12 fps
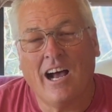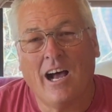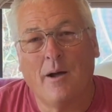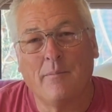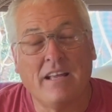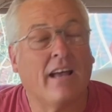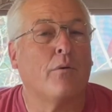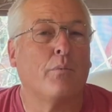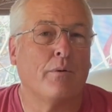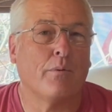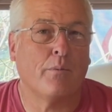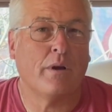Yeah, we
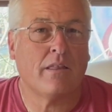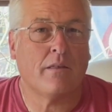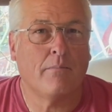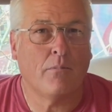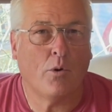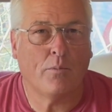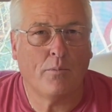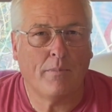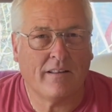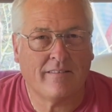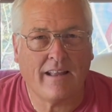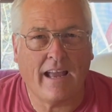were with Mobile
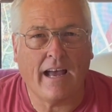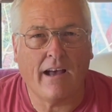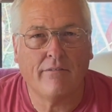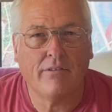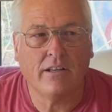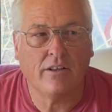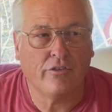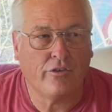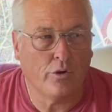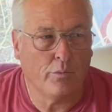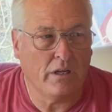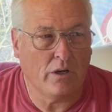Must Have is
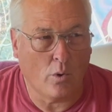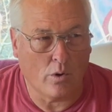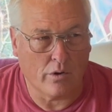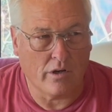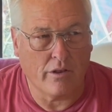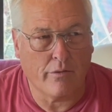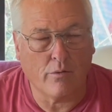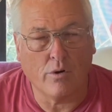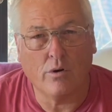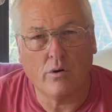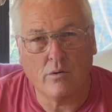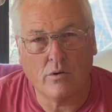who we ordered it
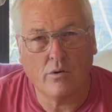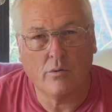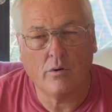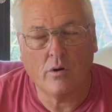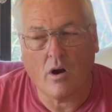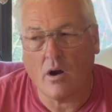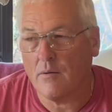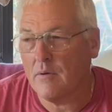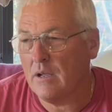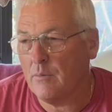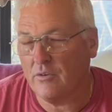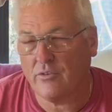through, and
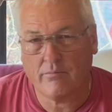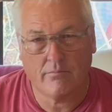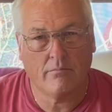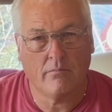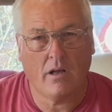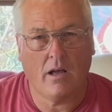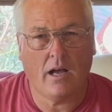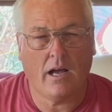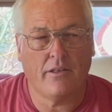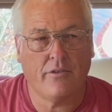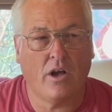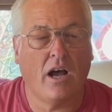it was
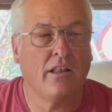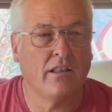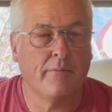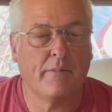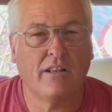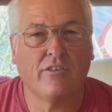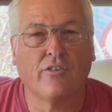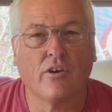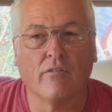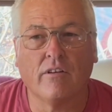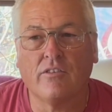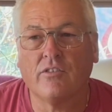the unlimited
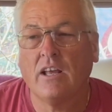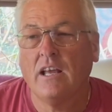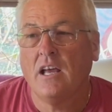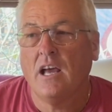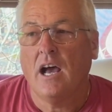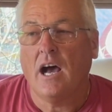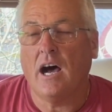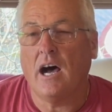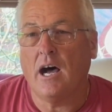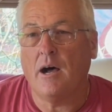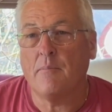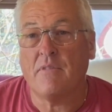service. They